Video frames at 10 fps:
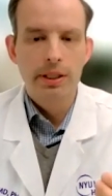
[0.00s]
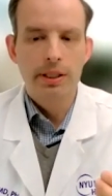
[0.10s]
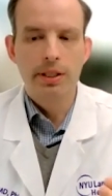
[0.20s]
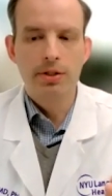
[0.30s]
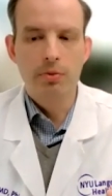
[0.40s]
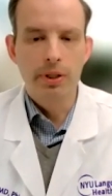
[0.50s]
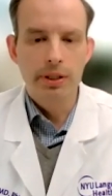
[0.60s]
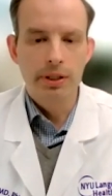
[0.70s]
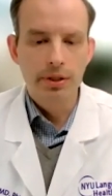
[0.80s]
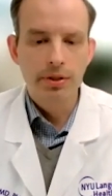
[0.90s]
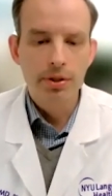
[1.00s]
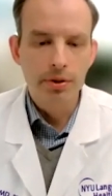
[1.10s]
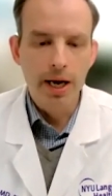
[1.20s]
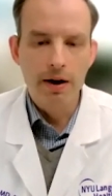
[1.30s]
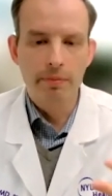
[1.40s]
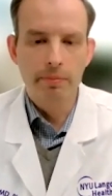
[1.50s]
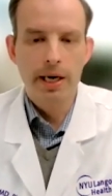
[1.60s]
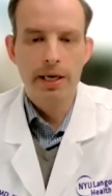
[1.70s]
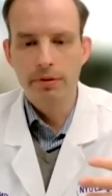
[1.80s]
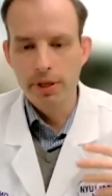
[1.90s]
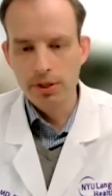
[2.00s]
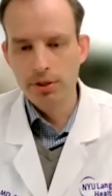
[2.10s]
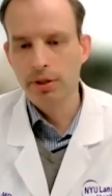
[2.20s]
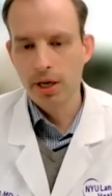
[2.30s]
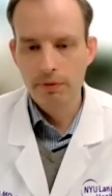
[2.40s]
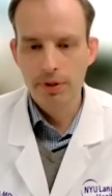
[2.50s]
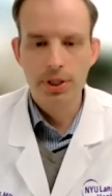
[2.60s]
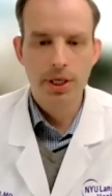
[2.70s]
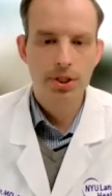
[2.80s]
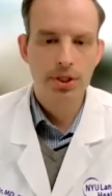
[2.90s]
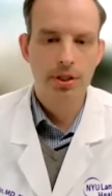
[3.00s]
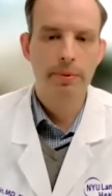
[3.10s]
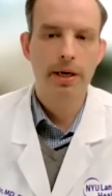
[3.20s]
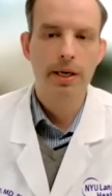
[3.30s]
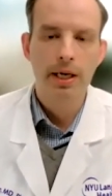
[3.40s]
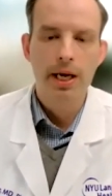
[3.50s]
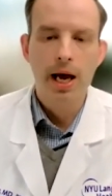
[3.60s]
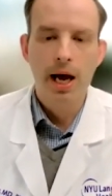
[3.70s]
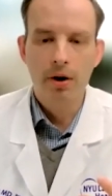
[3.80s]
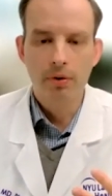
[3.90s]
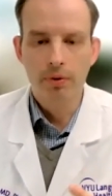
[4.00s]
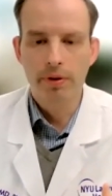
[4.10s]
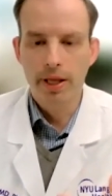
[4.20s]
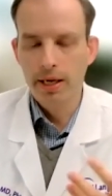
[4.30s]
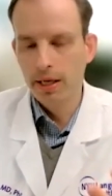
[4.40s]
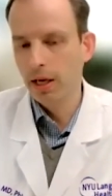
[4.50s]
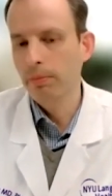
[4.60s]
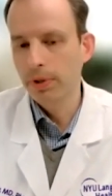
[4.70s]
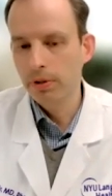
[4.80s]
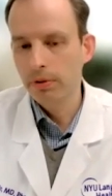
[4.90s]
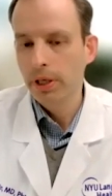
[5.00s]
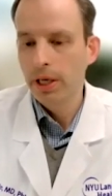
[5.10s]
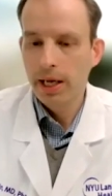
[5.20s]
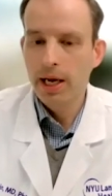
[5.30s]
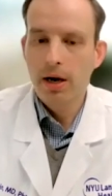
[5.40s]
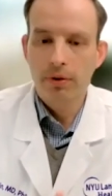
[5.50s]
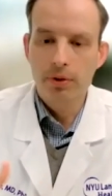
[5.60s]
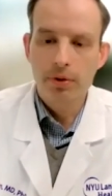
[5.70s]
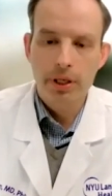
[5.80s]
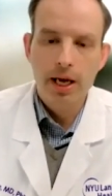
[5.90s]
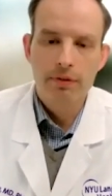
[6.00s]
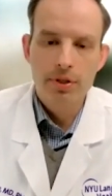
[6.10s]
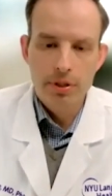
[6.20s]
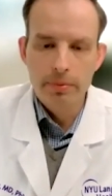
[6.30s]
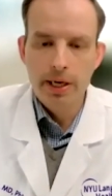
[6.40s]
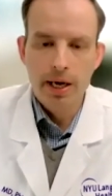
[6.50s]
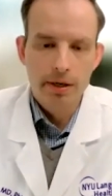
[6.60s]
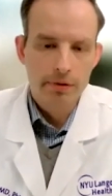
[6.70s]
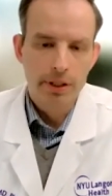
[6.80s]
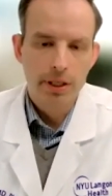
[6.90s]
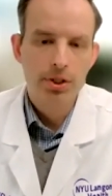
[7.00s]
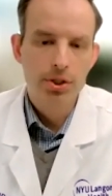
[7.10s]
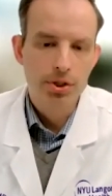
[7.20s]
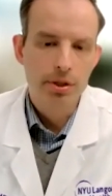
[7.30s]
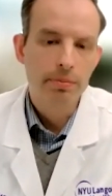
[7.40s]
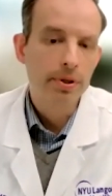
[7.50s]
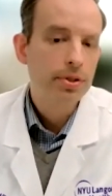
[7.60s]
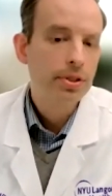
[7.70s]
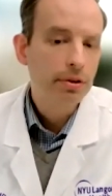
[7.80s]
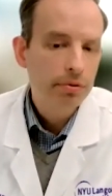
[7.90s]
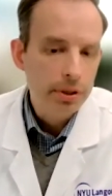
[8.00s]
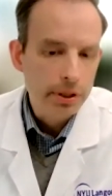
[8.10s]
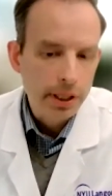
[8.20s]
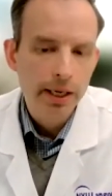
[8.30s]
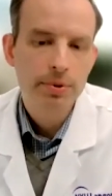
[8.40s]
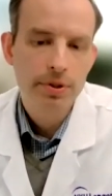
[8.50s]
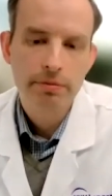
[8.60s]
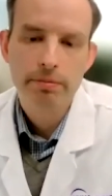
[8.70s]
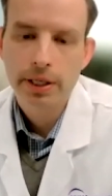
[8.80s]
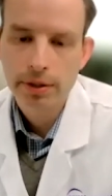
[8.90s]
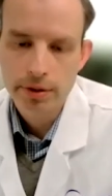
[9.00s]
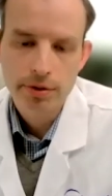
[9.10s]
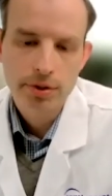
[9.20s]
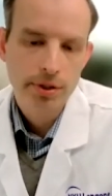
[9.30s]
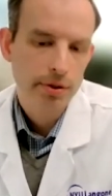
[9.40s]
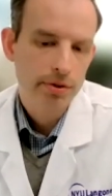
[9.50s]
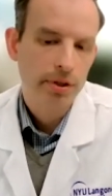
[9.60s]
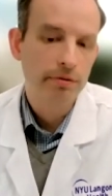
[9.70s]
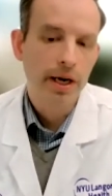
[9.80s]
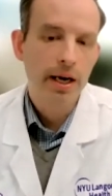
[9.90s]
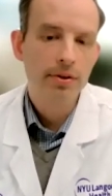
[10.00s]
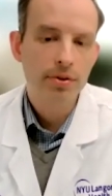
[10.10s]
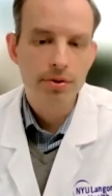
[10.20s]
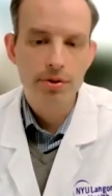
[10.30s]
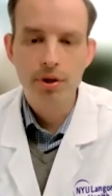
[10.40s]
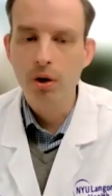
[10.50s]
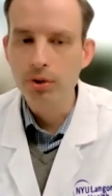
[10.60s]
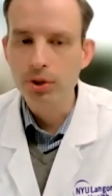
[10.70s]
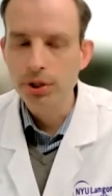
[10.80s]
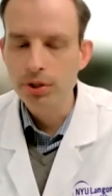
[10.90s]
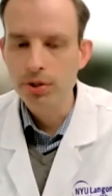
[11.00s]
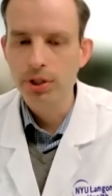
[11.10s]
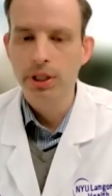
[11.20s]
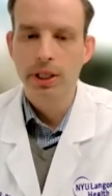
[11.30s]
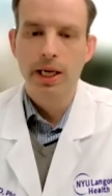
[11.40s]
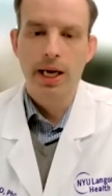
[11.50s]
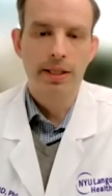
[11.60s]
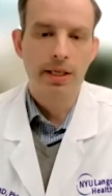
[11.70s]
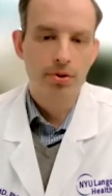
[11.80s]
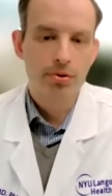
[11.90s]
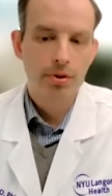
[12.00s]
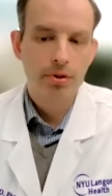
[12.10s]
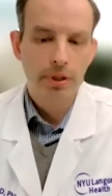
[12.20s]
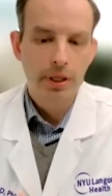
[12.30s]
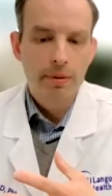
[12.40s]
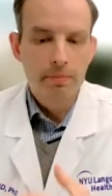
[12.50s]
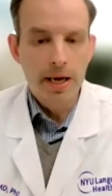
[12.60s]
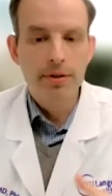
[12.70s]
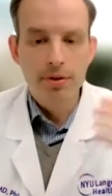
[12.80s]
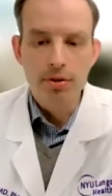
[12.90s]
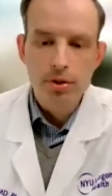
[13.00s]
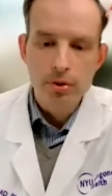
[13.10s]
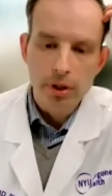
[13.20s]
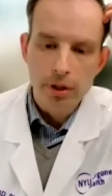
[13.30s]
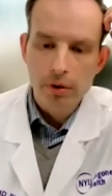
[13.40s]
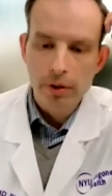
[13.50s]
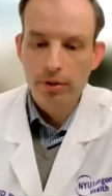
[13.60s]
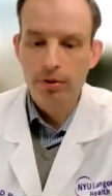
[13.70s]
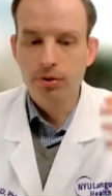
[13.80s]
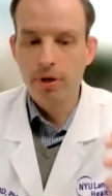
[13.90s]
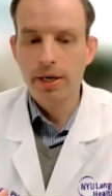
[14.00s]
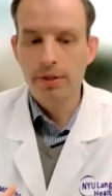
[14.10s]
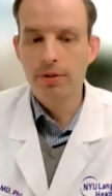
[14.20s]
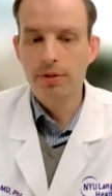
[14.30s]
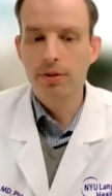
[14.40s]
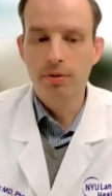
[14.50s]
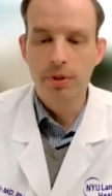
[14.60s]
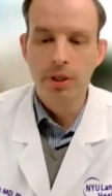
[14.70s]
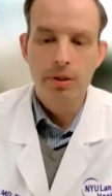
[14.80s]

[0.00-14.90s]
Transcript: and is willing to have a bi-directional conversation about how they can help you and how you can have a symbiotic relationship. There's different types of mentors. There's advisors, coaches, and then true mentors who are going to try to